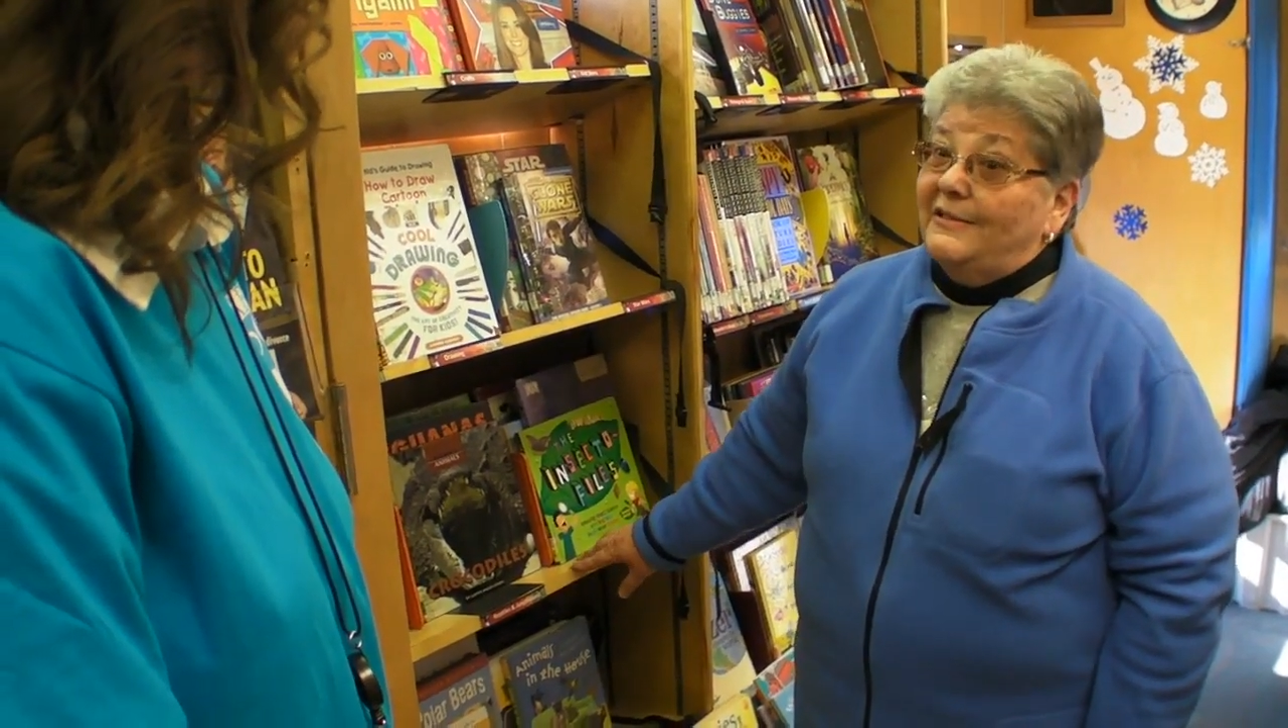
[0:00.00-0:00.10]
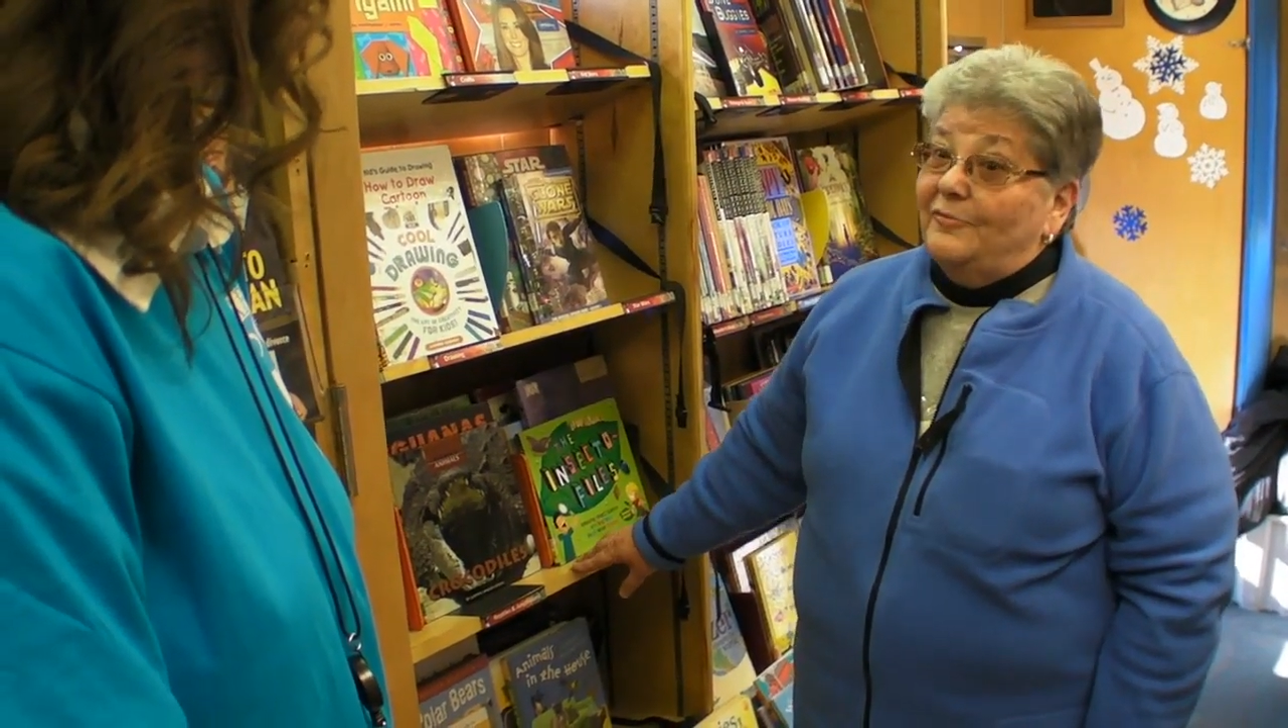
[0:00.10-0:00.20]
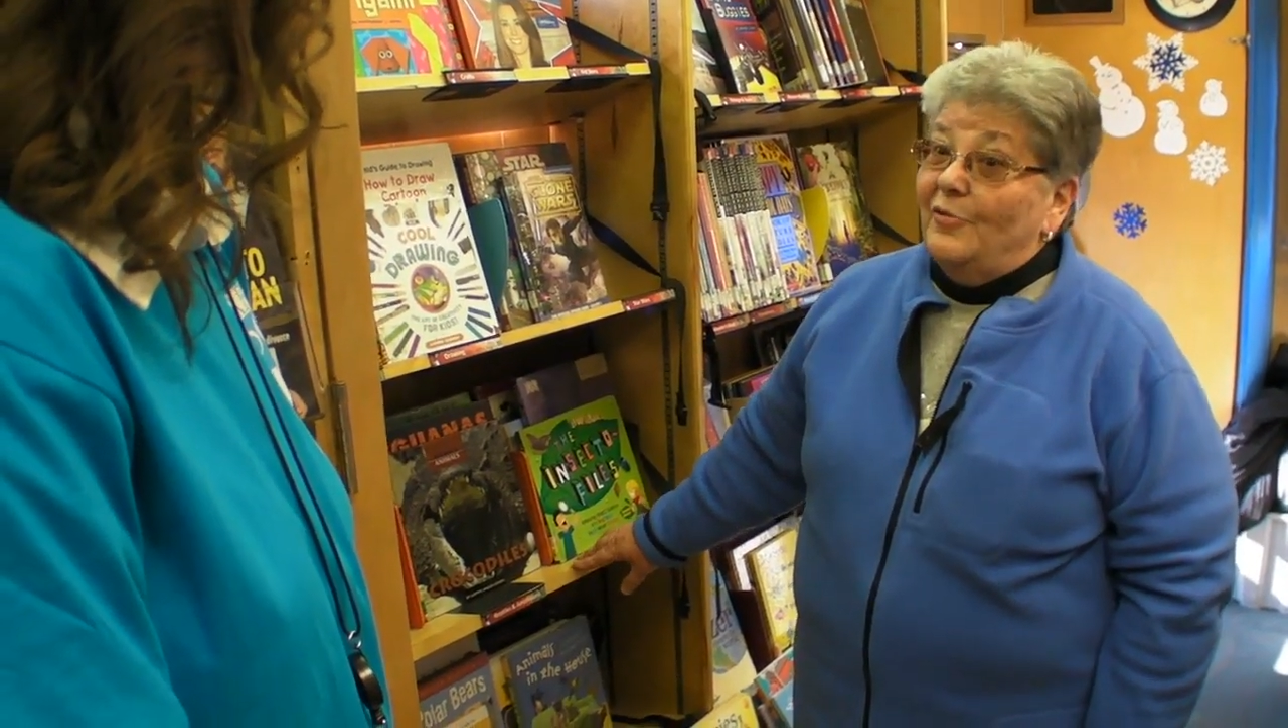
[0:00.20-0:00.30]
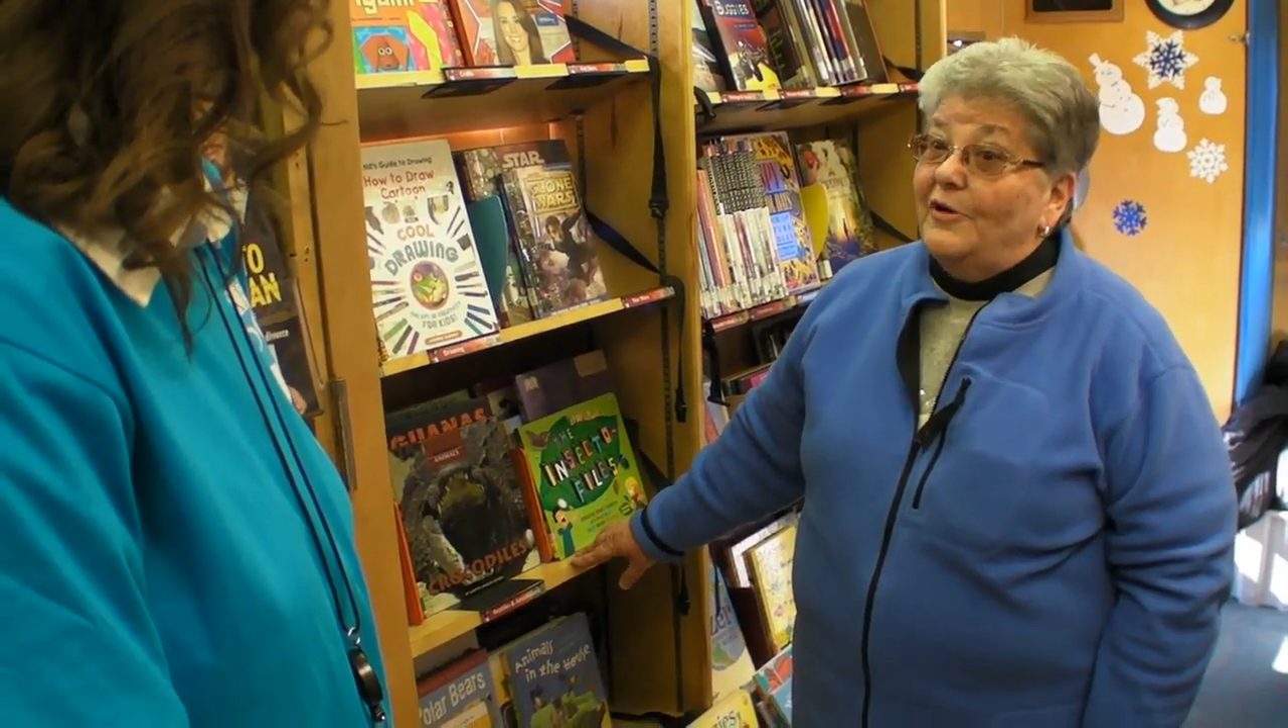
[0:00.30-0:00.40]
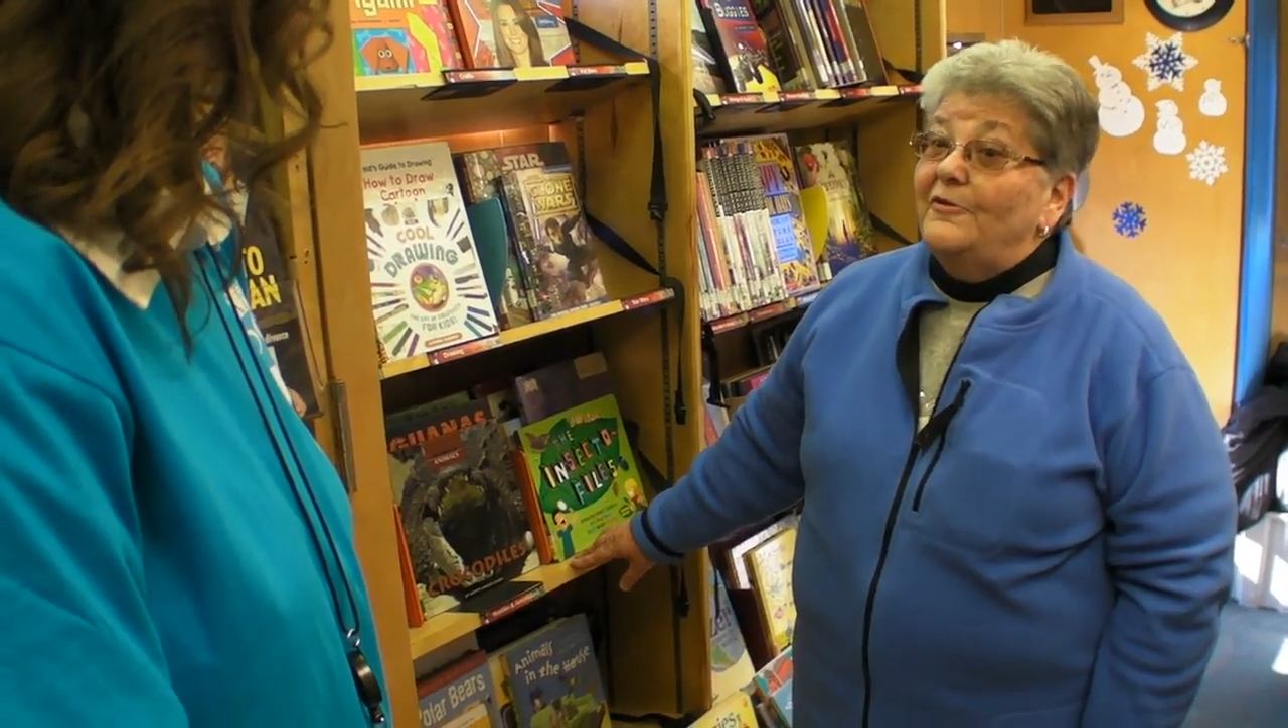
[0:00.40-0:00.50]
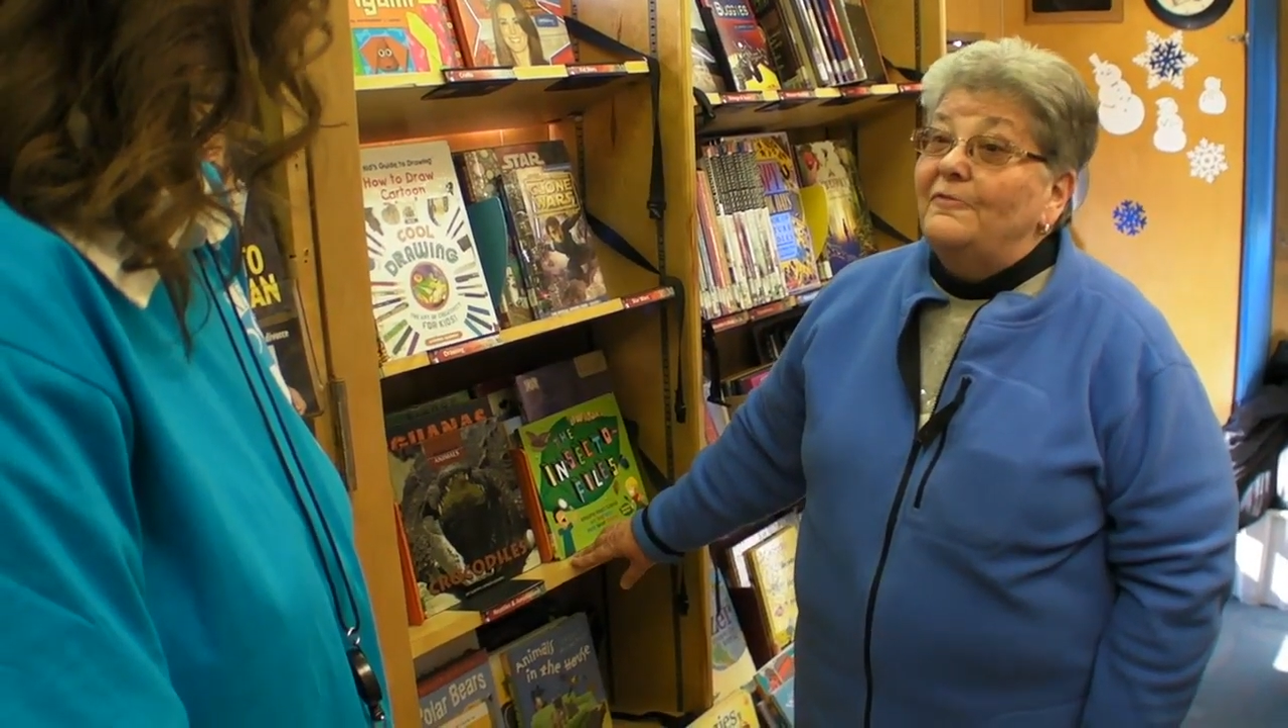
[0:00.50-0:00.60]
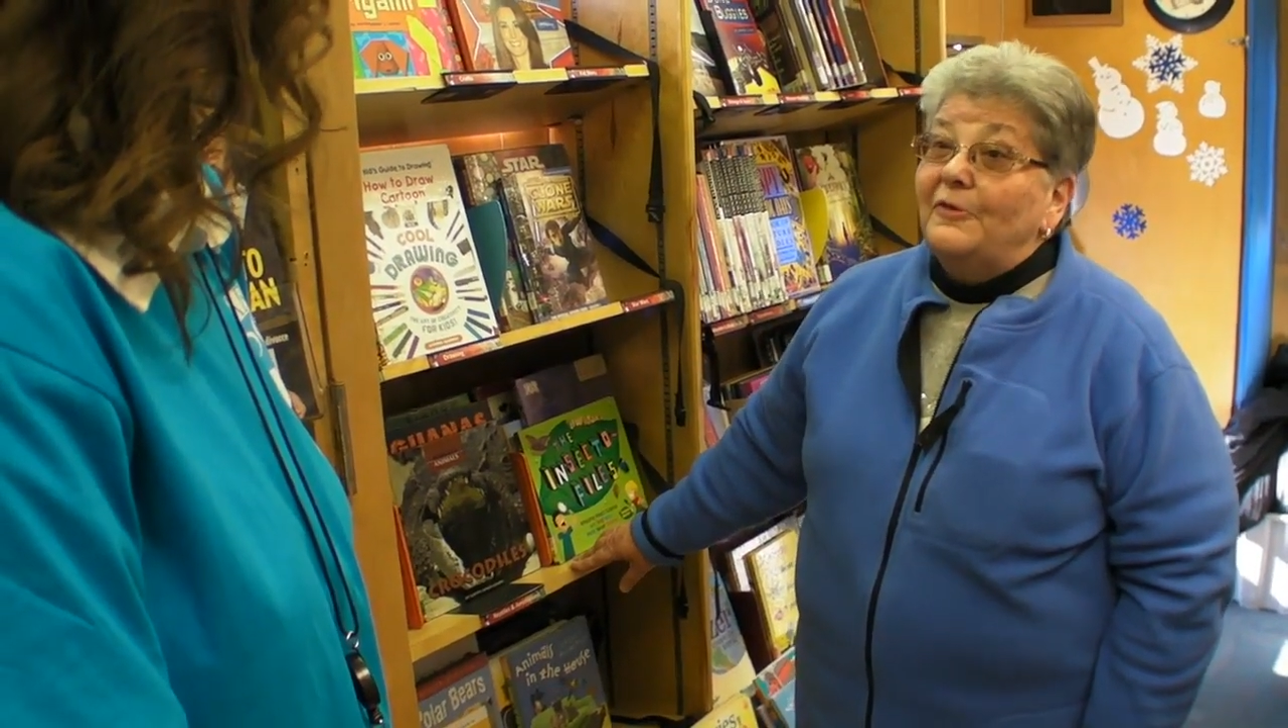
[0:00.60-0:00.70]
wonderful